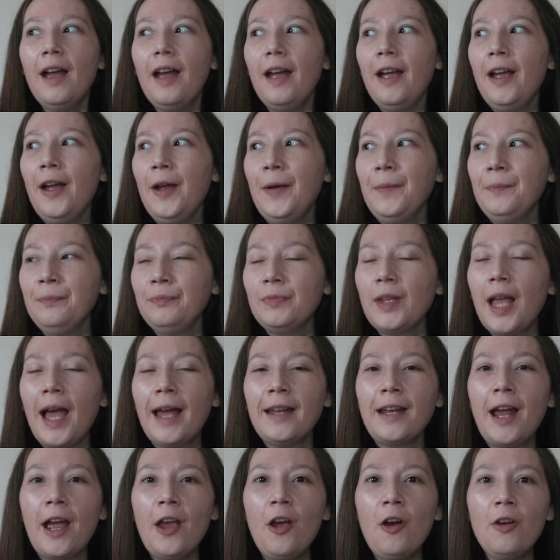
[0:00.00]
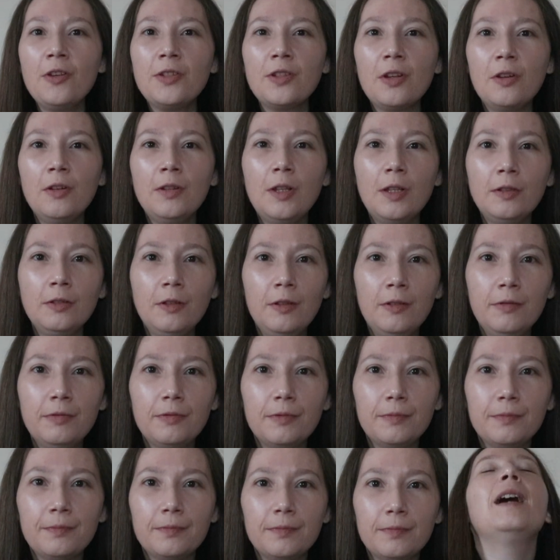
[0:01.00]
And I also love...
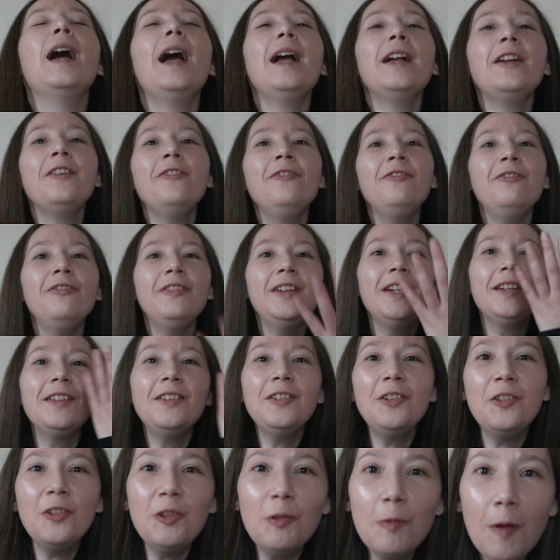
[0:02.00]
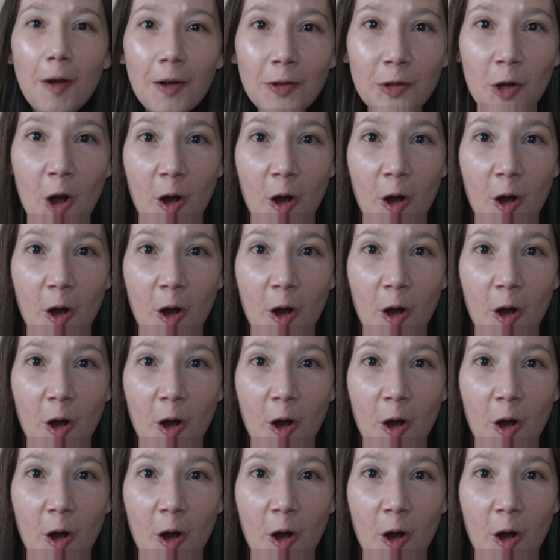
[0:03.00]
I can feel another one